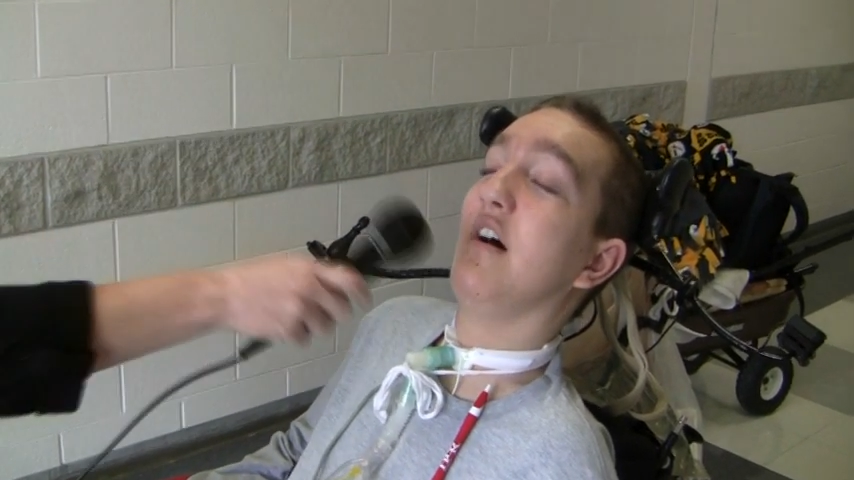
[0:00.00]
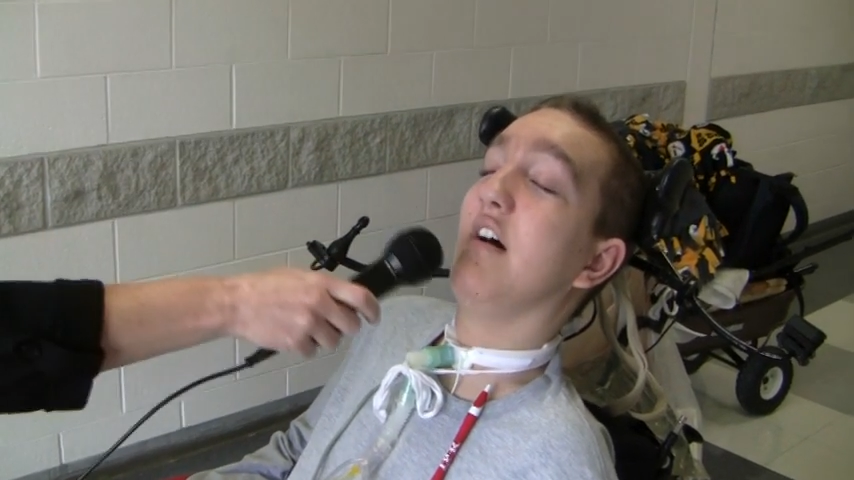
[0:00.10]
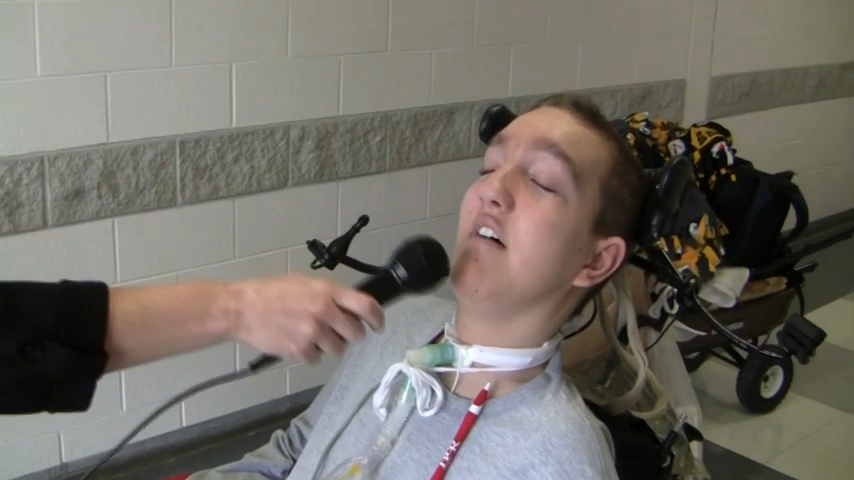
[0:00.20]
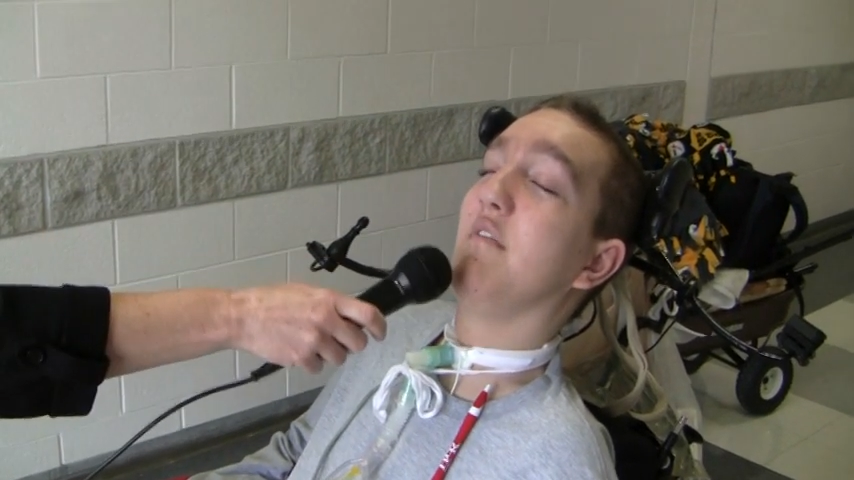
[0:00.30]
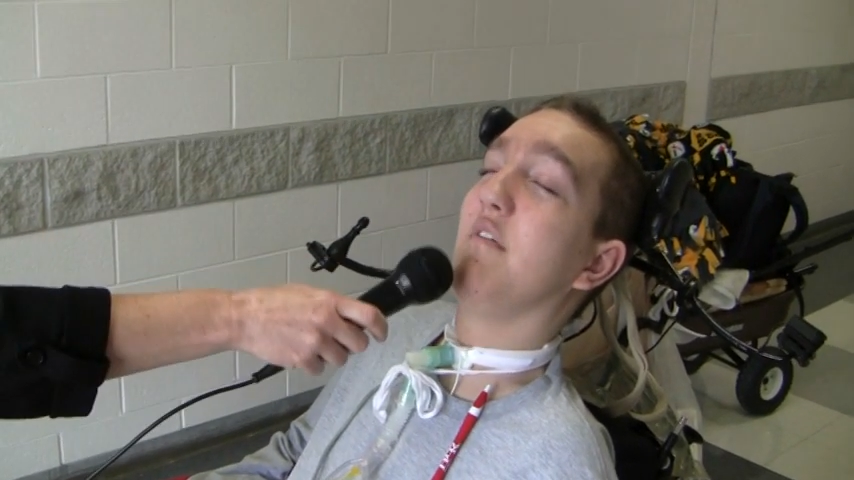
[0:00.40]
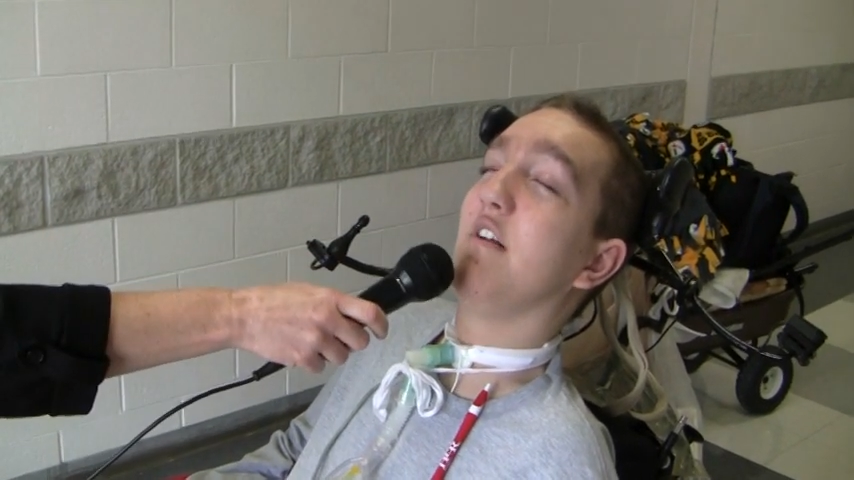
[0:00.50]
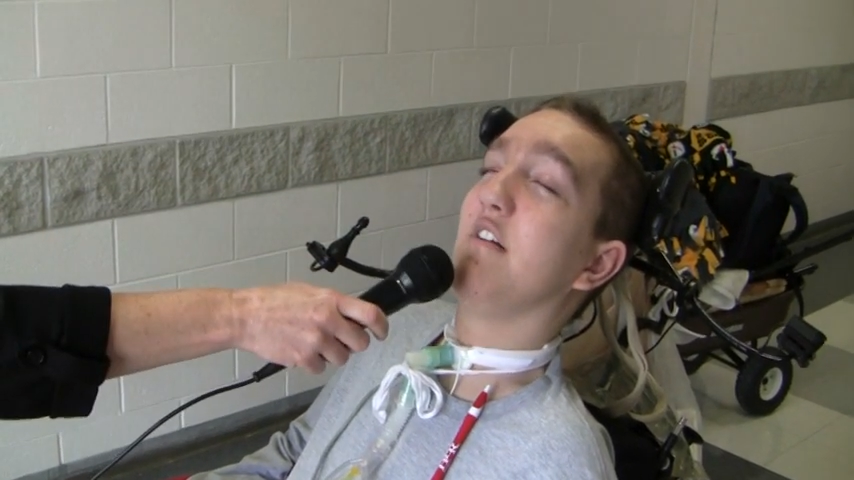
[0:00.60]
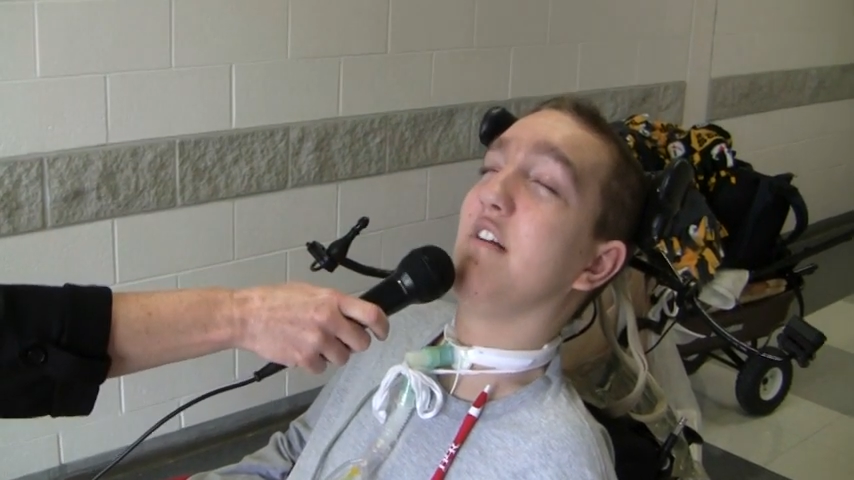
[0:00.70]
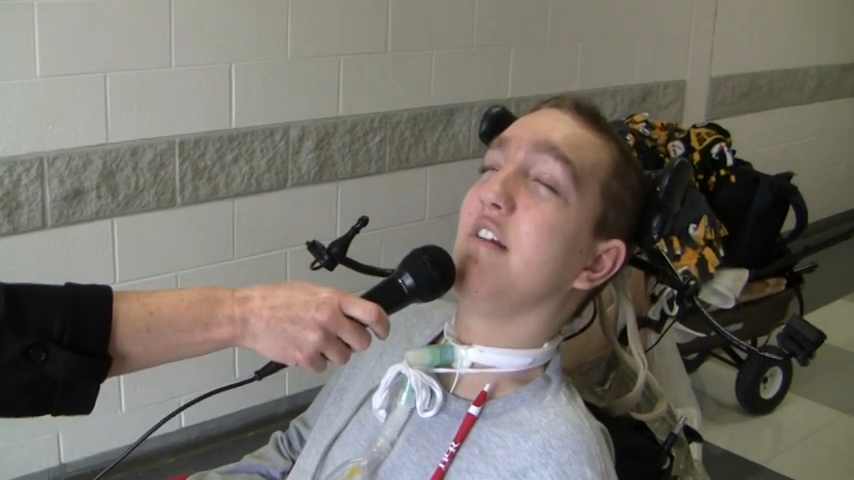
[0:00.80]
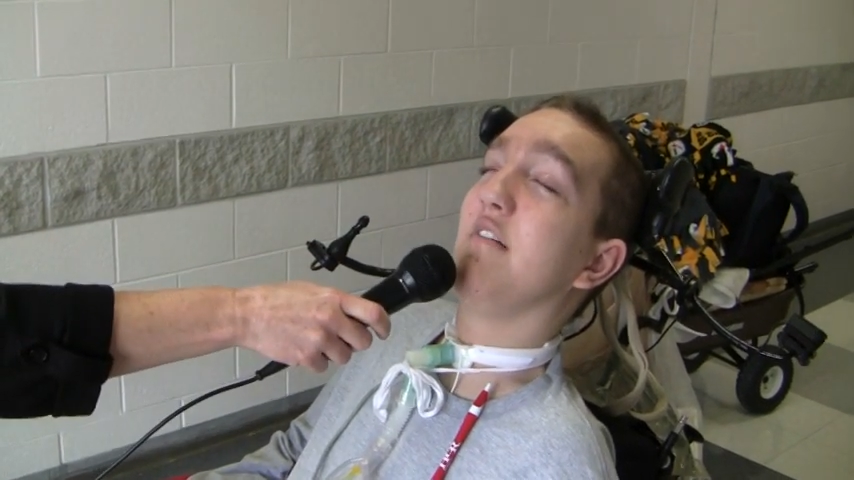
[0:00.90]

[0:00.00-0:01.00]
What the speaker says: Very,